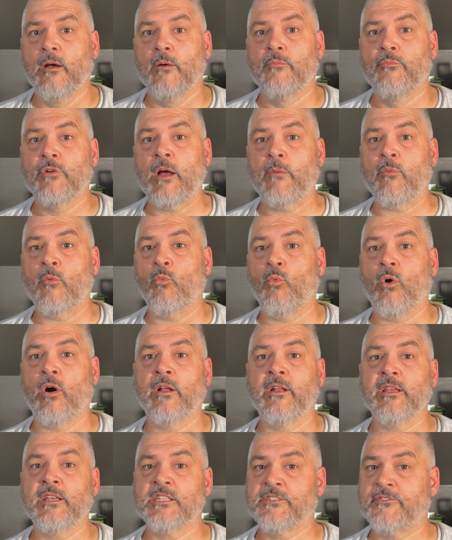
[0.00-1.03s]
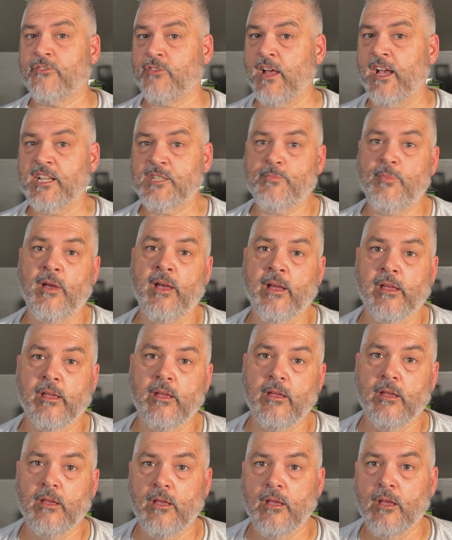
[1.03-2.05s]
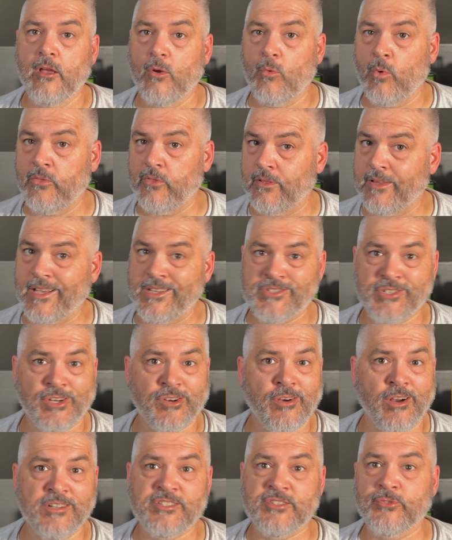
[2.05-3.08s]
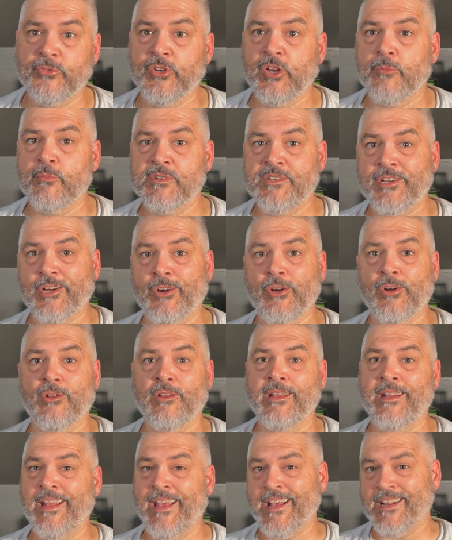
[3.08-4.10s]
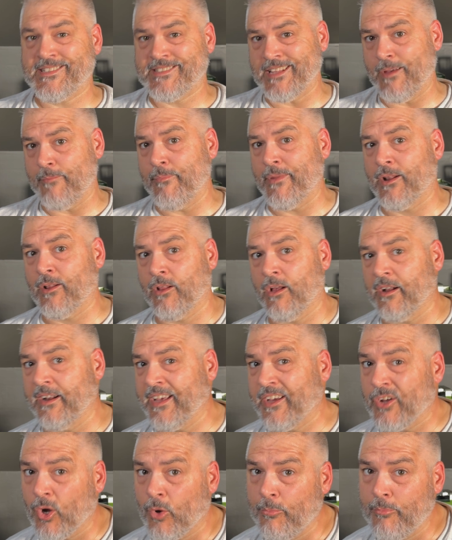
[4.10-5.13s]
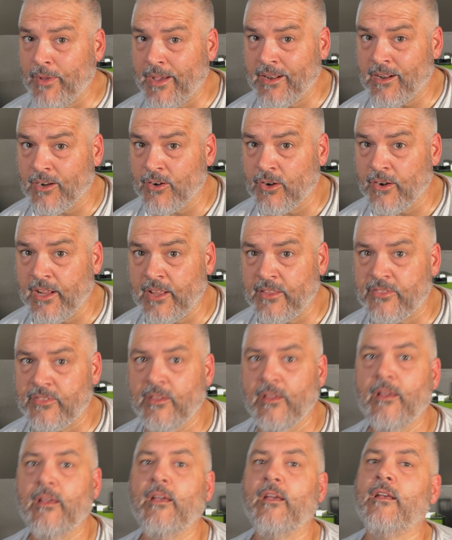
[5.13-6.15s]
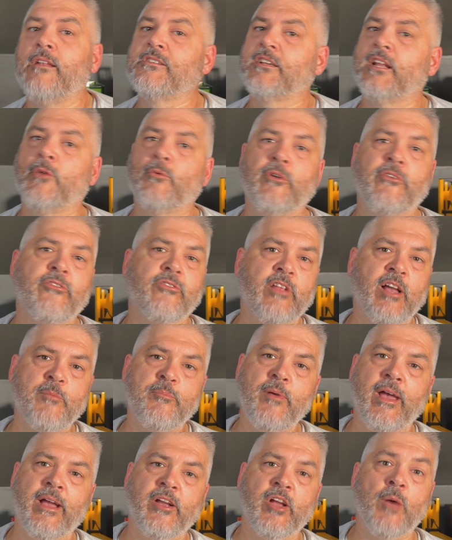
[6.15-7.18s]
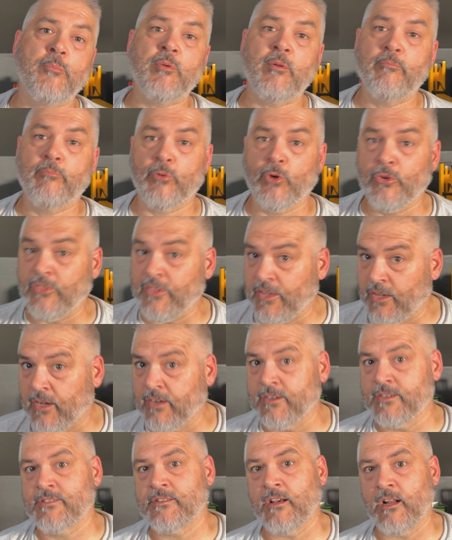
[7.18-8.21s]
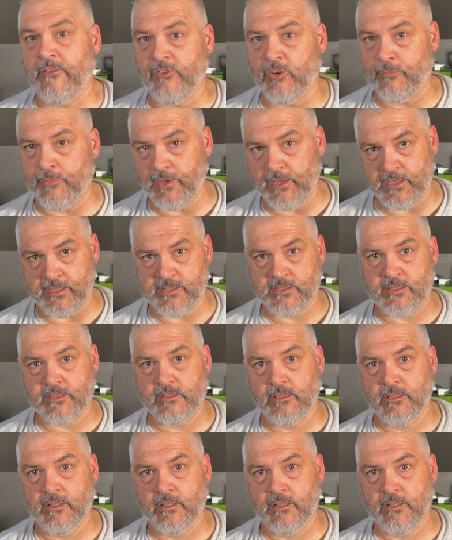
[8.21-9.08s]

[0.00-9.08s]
Problem 1 is flashback. When the laser cuts through your material and hits that metal honeycomb bed underneath, it's going to reflect back up and burn the underside of your piece.